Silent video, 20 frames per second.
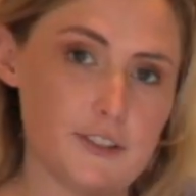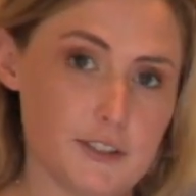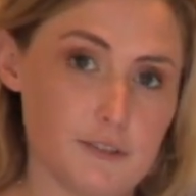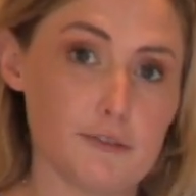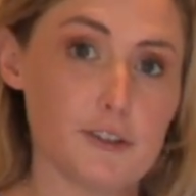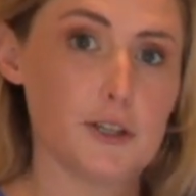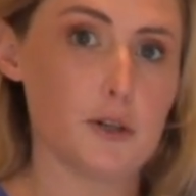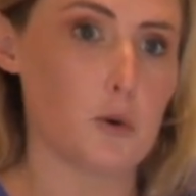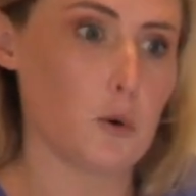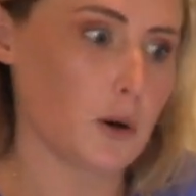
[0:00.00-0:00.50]

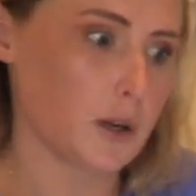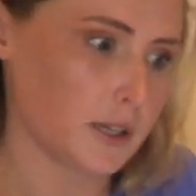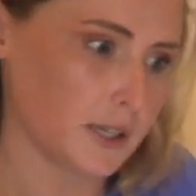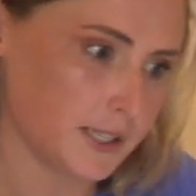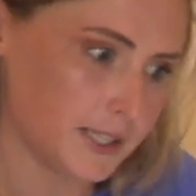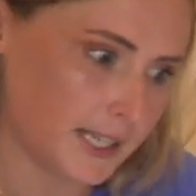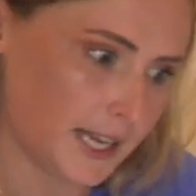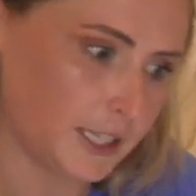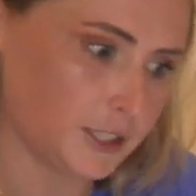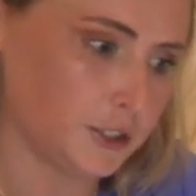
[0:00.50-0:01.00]
different
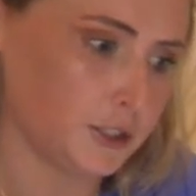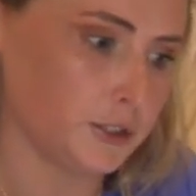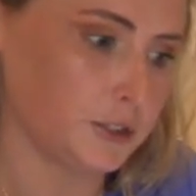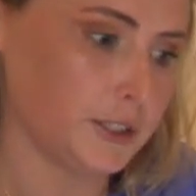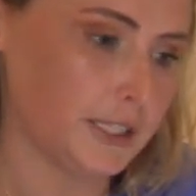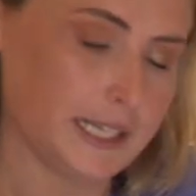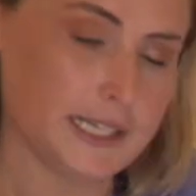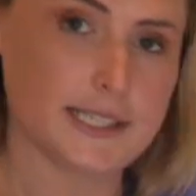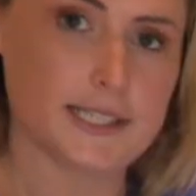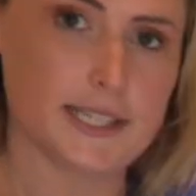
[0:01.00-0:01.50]
organizational
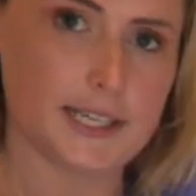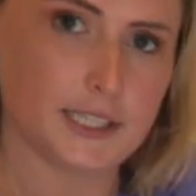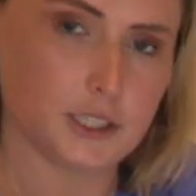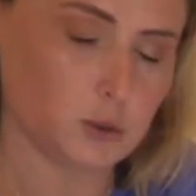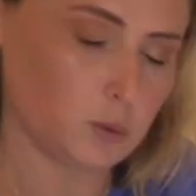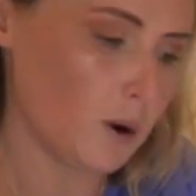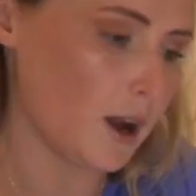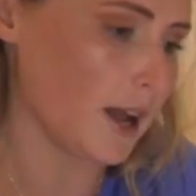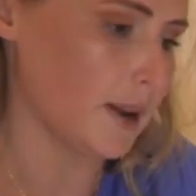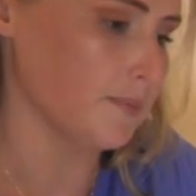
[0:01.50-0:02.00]
needs in each
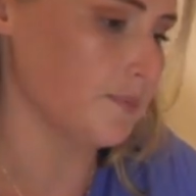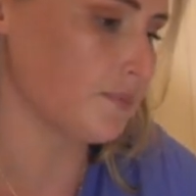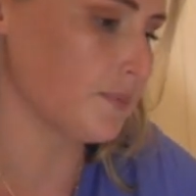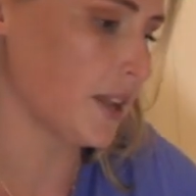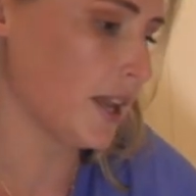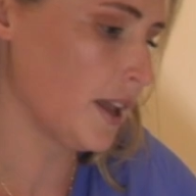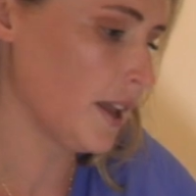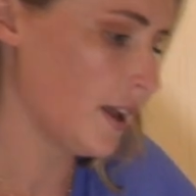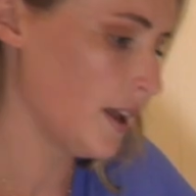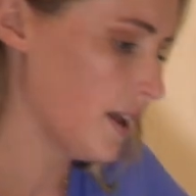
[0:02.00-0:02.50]
one.
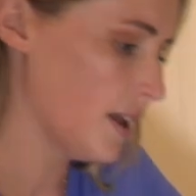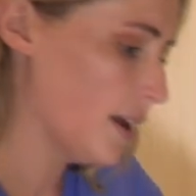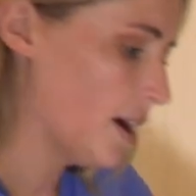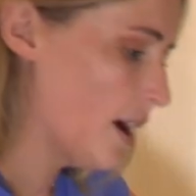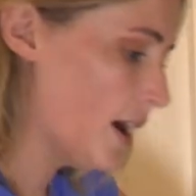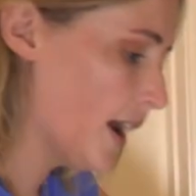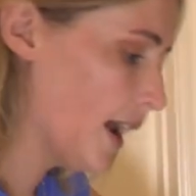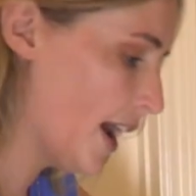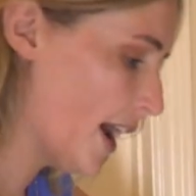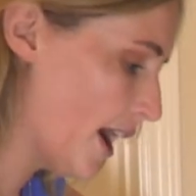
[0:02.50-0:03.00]

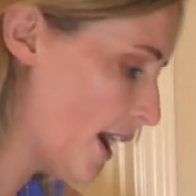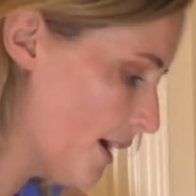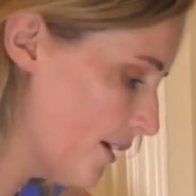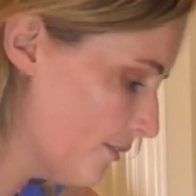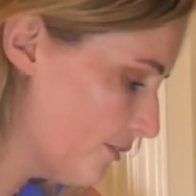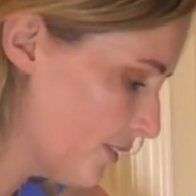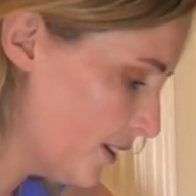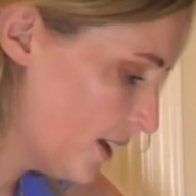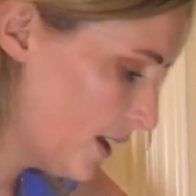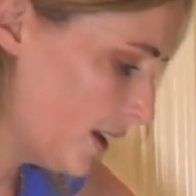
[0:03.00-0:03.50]
I have